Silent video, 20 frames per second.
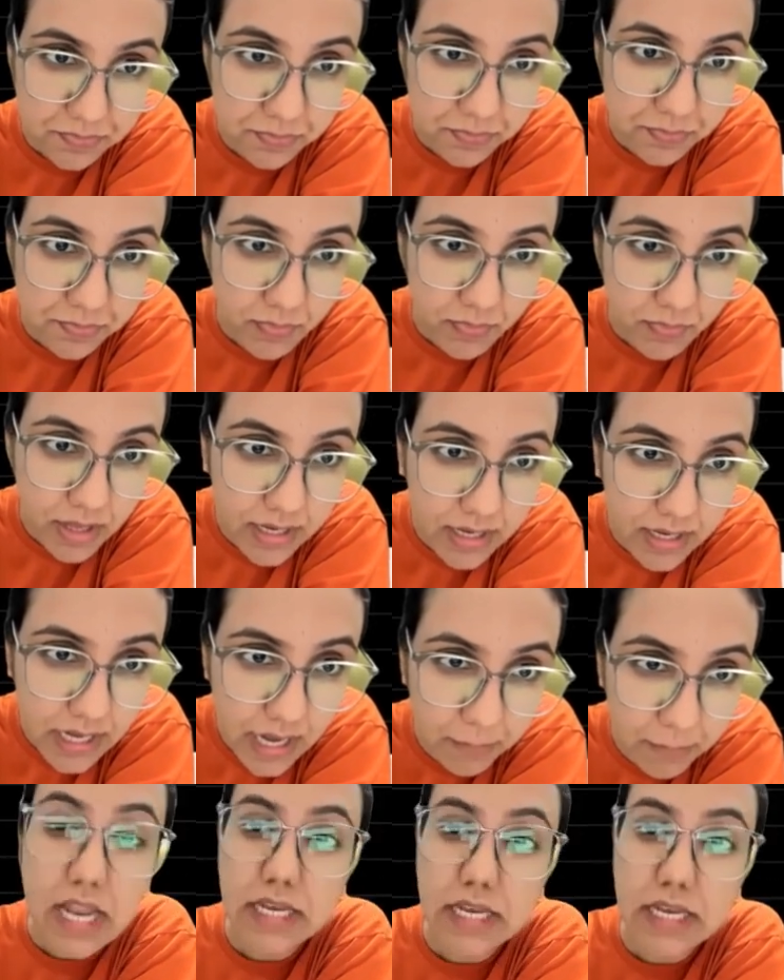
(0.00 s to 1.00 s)
Now,
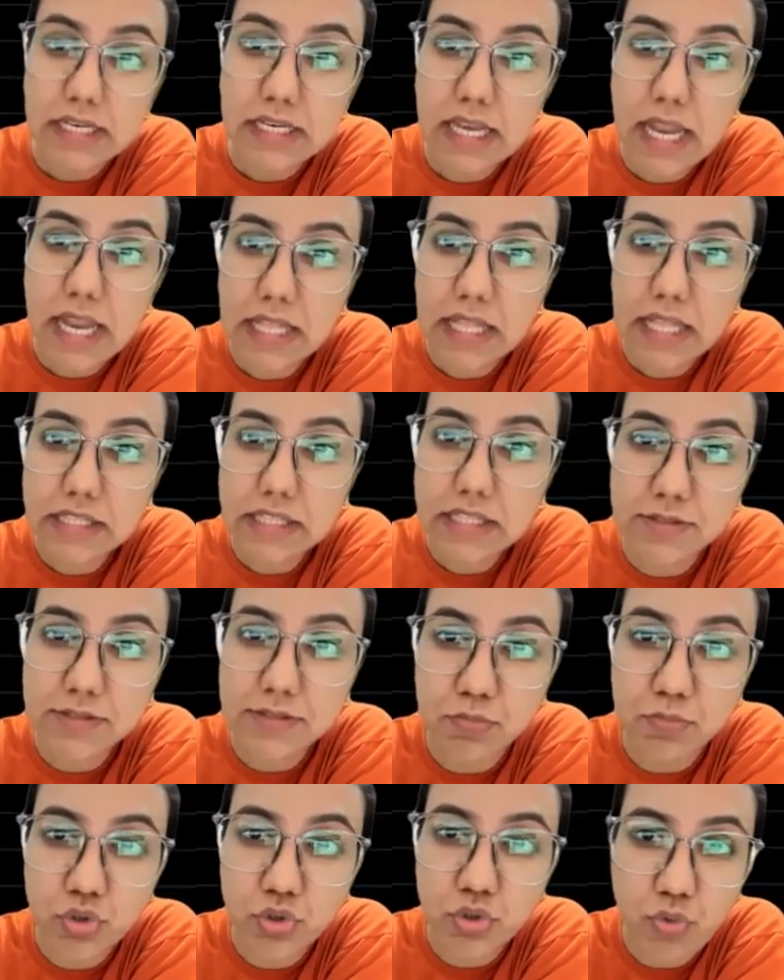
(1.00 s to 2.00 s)
let's
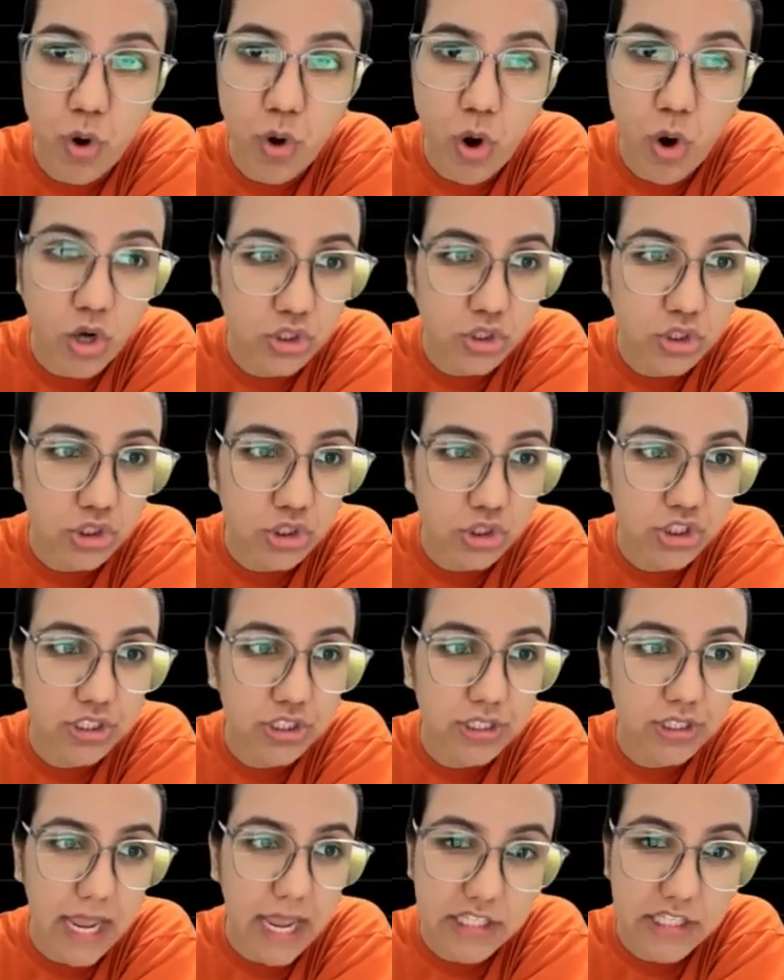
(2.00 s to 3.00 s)
move on to the
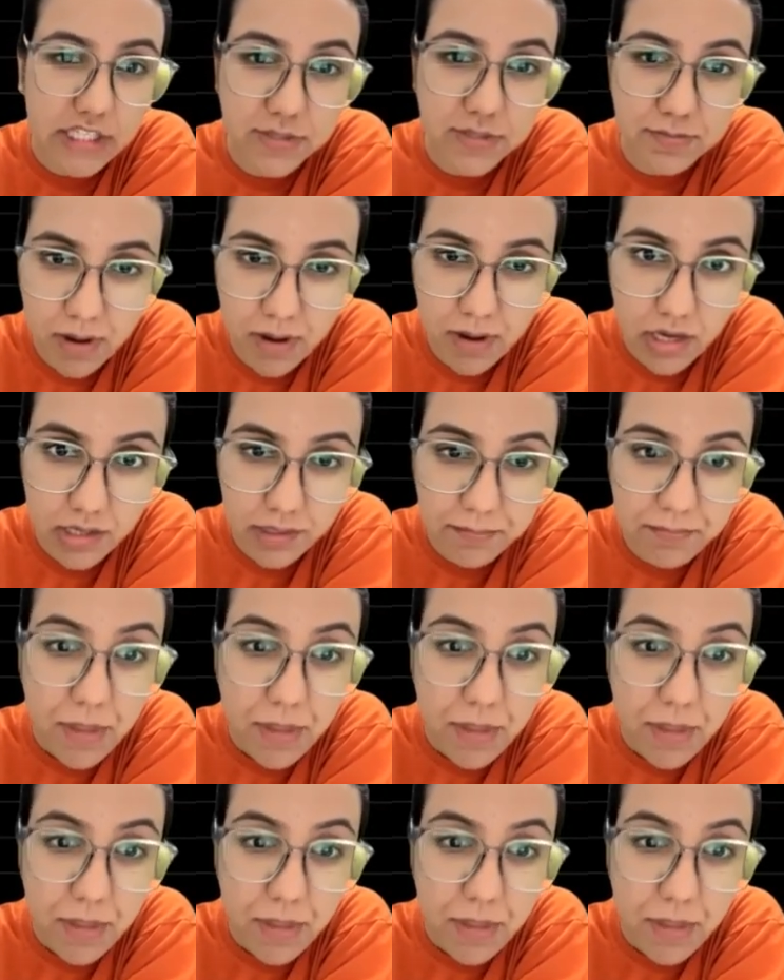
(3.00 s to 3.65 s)
next B part.